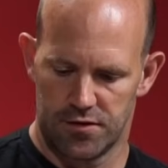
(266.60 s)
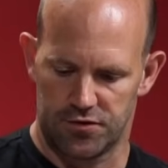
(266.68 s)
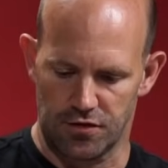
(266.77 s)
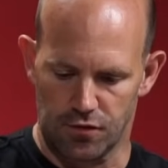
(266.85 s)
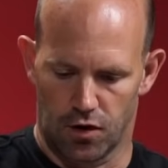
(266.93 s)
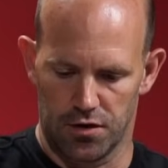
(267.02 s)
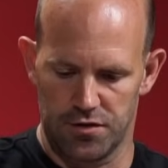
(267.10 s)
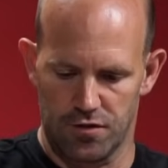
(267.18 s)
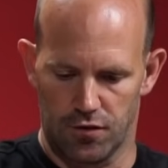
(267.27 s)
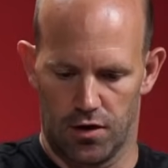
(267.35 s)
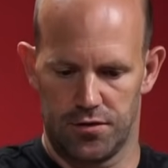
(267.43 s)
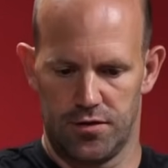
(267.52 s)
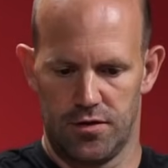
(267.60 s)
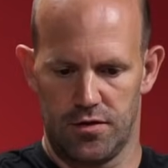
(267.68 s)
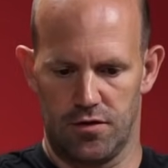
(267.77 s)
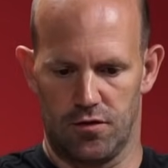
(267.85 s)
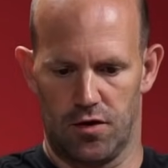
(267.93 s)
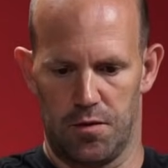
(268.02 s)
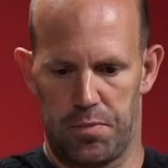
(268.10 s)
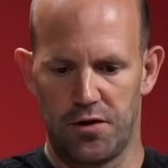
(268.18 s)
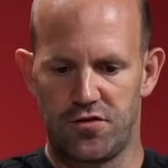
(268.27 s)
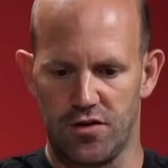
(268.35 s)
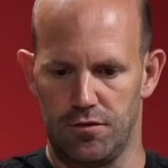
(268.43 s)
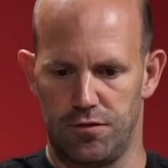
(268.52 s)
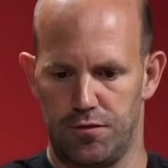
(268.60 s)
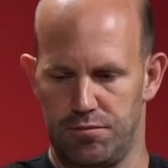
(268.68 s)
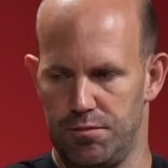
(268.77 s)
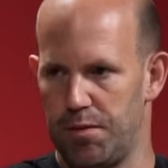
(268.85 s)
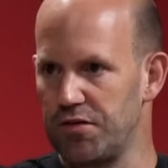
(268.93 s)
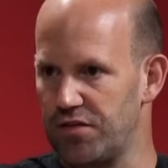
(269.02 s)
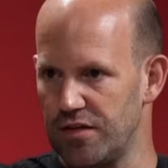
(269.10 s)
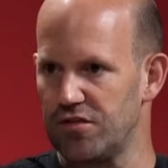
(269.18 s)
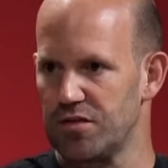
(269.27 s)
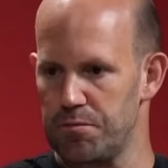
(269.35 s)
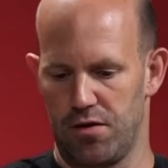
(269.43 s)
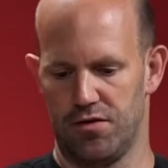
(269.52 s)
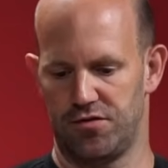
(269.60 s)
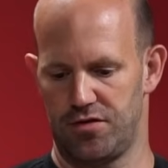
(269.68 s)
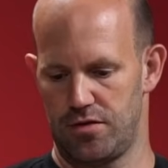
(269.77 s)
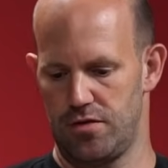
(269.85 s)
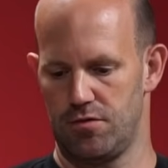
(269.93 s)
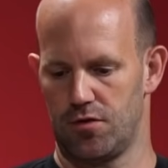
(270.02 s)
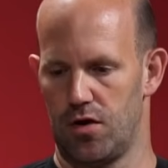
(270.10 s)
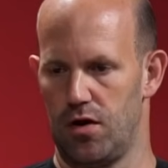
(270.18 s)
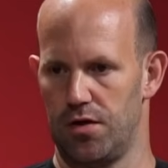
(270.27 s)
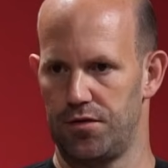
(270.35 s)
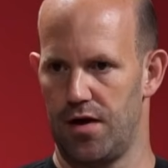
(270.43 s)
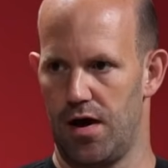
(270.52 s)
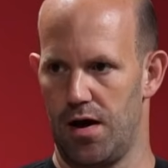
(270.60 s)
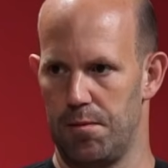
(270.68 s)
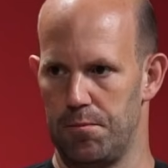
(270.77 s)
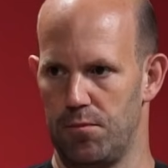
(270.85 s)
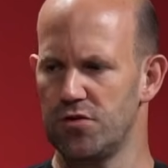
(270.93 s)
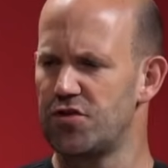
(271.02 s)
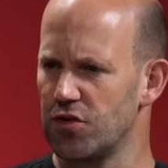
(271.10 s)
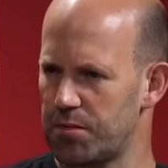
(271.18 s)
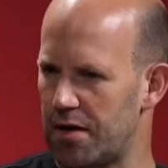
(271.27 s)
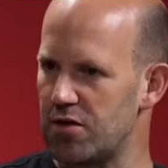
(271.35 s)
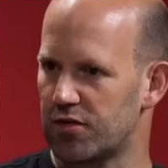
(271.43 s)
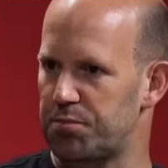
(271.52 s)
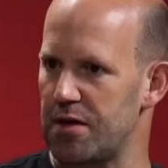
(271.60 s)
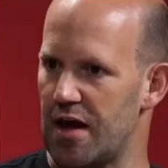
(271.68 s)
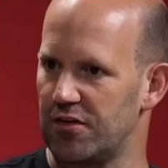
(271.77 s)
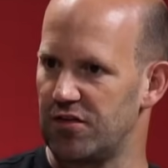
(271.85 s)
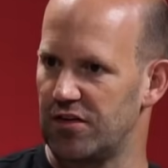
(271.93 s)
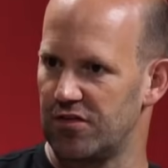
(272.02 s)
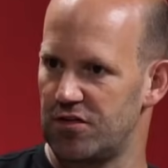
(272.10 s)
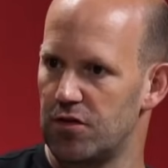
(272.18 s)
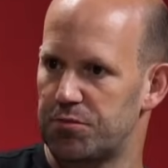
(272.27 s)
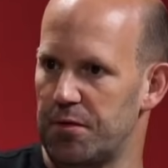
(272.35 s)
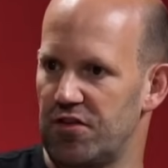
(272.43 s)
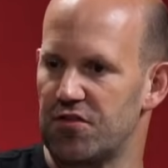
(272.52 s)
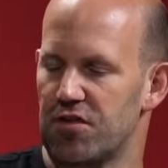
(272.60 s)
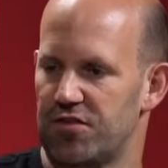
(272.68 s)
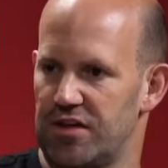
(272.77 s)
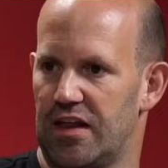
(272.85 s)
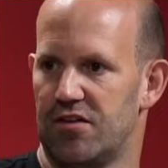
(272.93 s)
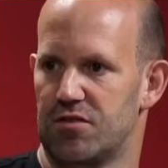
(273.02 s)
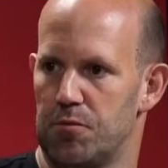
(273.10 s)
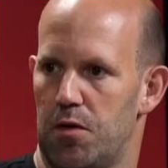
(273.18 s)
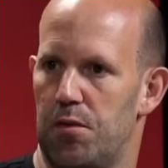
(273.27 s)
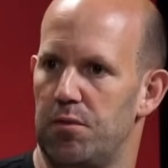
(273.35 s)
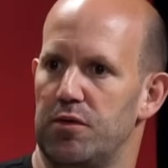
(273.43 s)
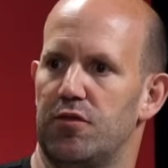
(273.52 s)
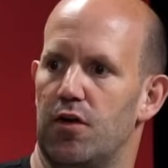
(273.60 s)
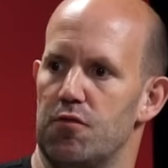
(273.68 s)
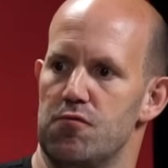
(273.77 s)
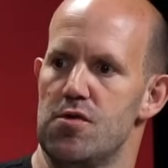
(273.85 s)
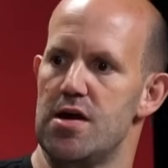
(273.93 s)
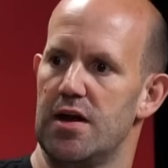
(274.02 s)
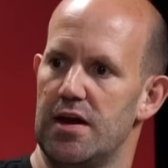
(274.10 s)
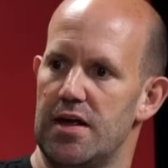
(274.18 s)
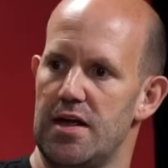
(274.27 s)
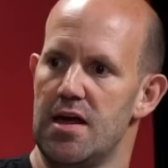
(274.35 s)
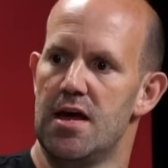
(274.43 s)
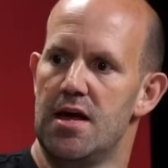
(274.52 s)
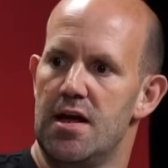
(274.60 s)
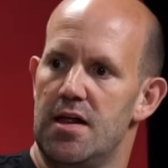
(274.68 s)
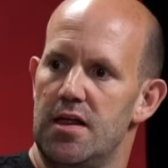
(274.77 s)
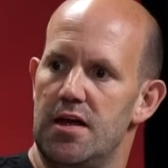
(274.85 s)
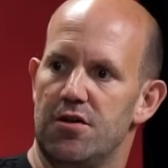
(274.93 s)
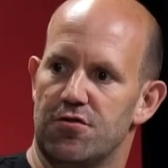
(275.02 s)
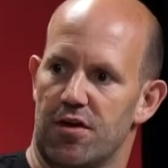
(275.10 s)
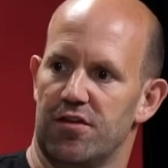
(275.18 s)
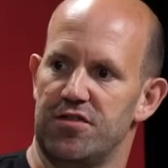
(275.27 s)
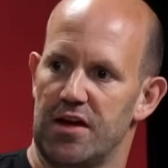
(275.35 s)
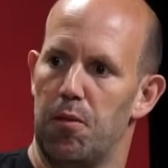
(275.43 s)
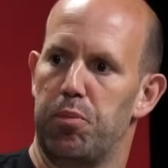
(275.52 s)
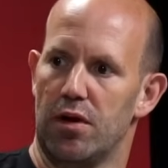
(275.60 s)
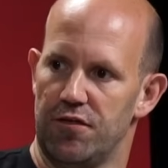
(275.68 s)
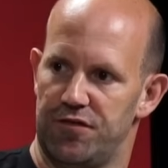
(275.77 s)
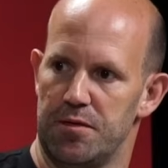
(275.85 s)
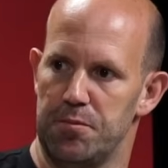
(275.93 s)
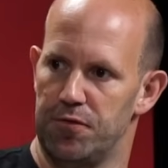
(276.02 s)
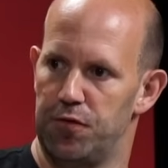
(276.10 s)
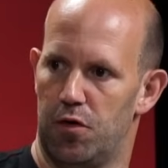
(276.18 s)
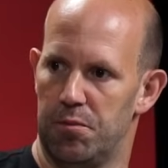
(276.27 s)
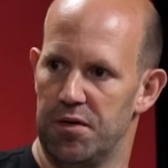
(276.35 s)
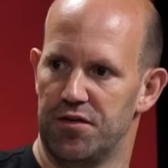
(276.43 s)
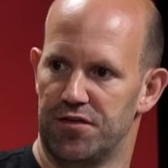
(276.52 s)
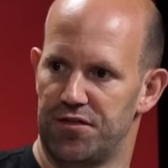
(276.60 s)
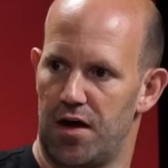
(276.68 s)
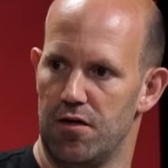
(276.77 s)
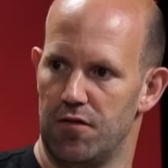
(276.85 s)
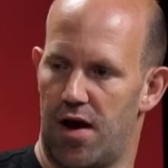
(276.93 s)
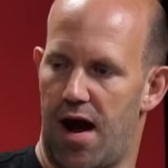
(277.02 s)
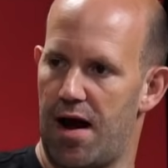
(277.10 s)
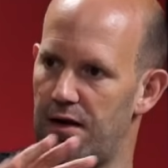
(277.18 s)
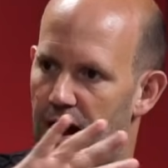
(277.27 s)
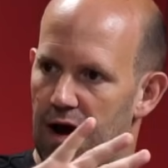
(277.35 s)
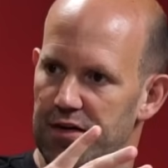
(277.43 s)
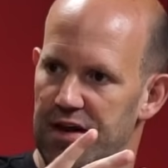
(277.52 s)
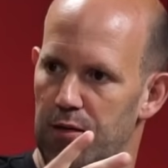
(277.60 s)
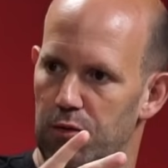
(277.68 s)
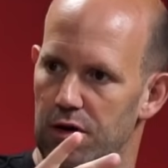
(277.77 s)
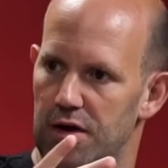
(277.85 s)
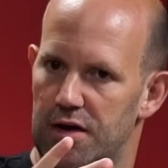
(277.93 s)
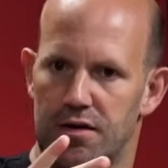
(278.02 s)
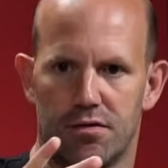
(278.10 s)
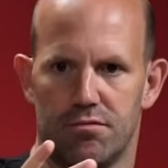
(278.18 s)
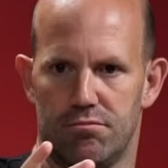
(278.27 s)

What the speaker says: So you've got a bunch of these components that you've got. We should talk about USB actually, because USB is interesting. That's somewhere where we've got a really interesting uplift in performance over. How did that work?